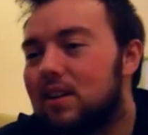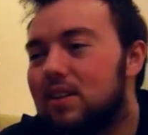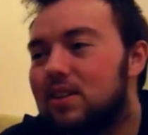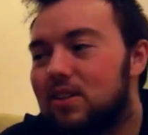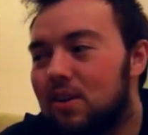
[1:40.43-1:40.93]

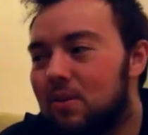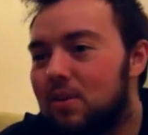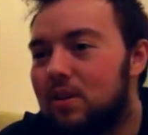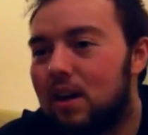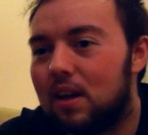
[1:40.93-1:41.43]
So
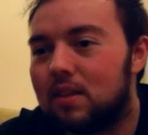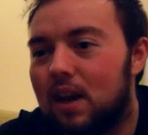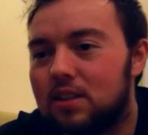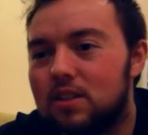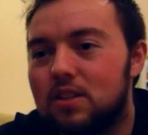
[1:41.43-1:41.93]
yeah,
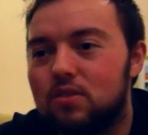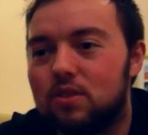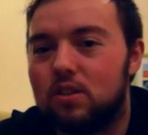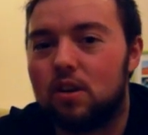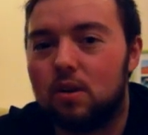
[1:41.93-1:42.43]
that's a
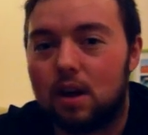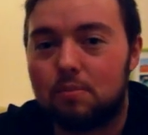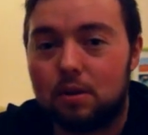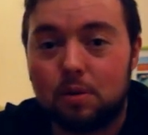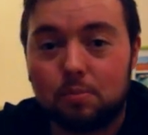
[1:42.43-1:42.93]
surgery that not that
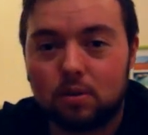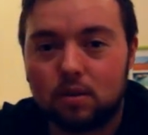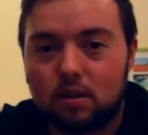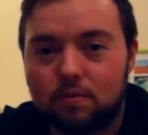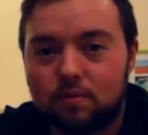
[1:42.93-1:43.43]
many
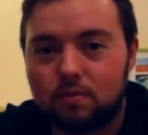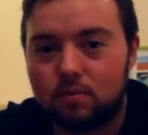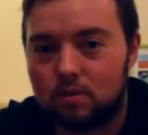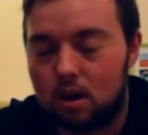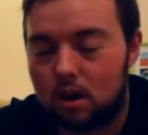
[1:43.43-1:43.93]
people
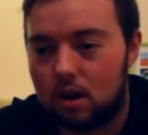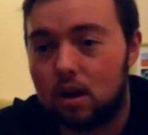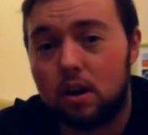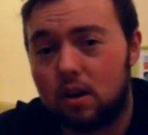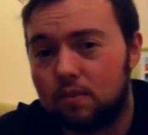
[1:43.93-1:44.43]
have
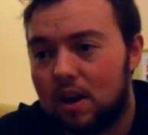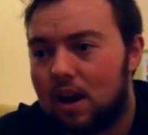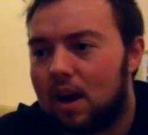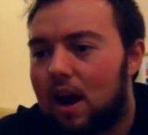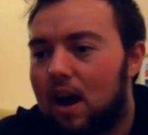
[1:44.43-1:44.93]
heard of.
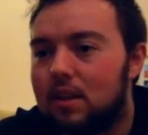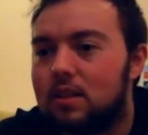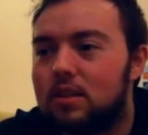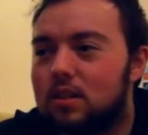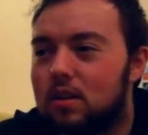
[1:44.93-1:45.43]

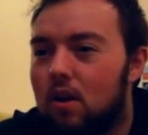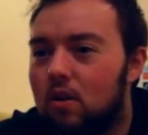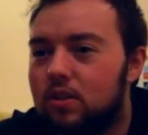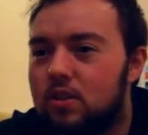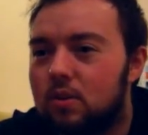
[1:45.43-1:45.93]
And
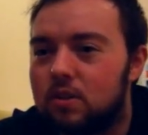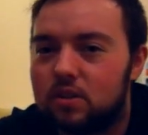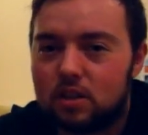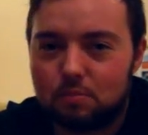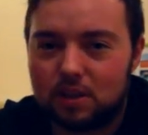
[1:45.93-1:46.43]
also,
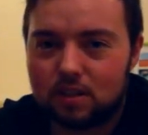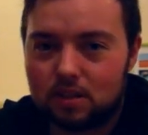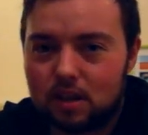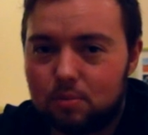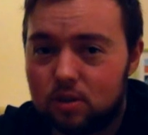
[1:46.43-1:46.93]
there's this
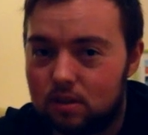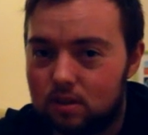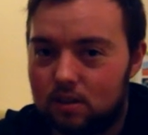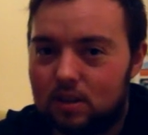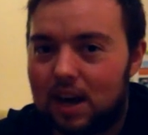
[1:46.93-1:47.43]
misconception
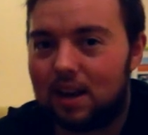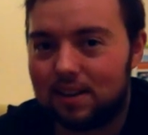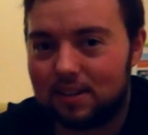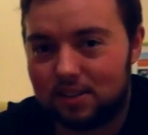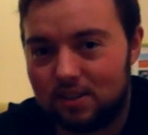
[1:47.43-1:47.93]
that
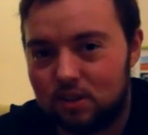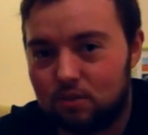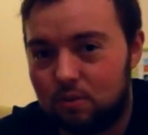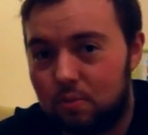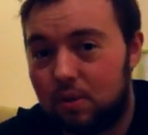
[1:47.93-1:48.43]

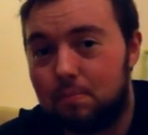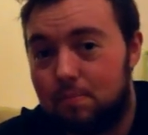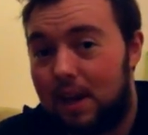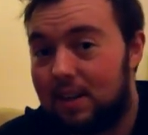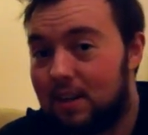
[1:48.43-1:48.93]
surgery will
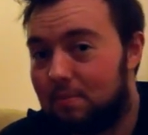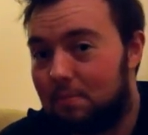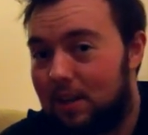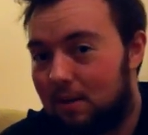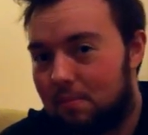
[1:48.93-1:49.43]
make
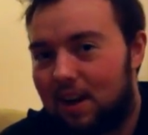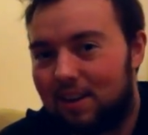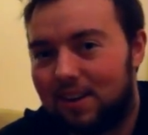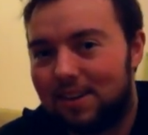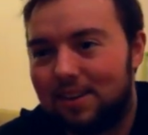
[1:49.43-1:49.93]
me a
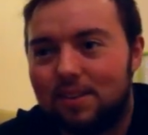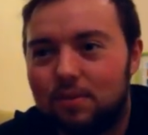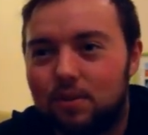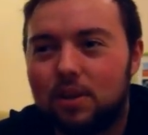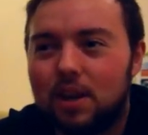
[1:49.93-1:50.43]
man.
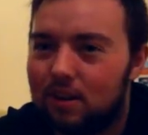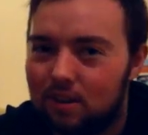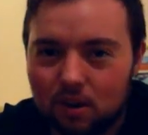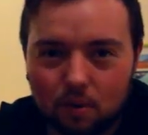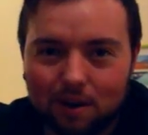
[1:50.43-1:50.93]
Well,
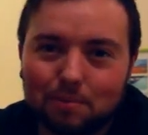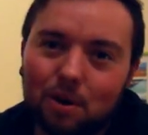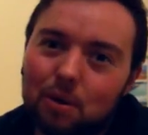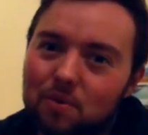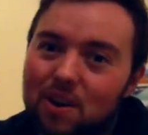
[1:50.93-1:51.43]
no, I'm
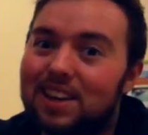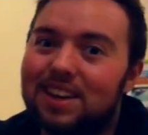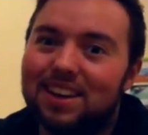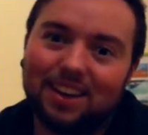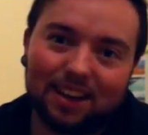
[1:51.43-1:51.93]

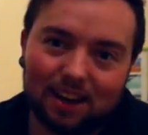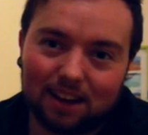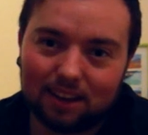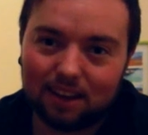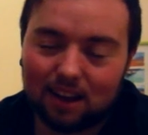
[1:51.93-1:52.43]
already a
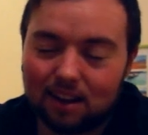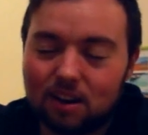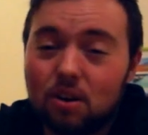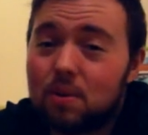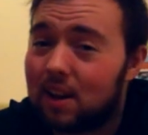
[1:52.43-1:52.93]
guy and
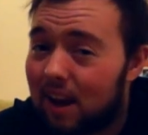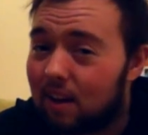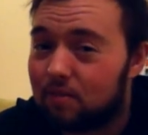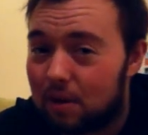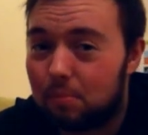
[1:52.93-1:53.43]
I already
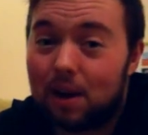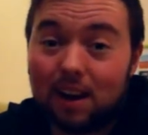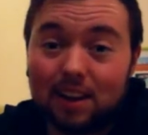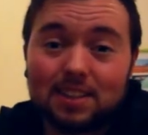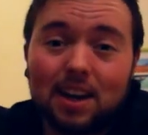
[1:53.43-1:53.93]
have male
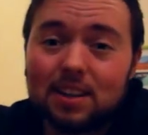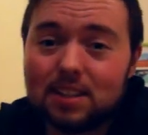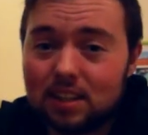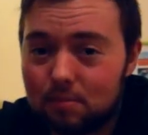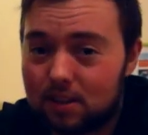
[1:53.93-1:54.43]
parts. I
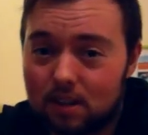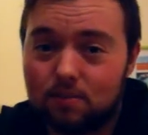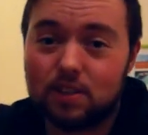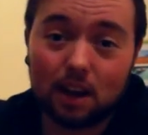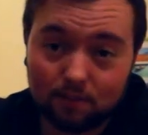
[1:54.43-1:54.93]
see
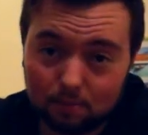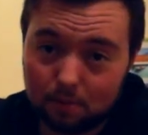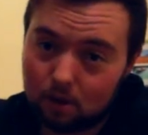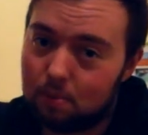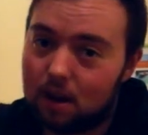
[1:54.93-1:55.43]
myself as having
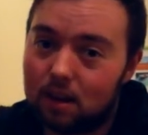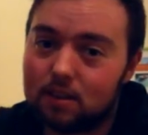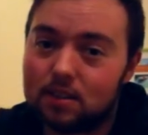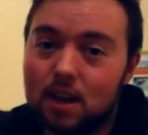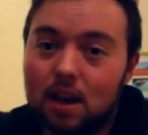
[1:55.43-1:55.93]
male
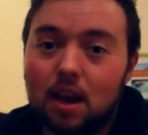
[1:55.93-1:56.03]
parts.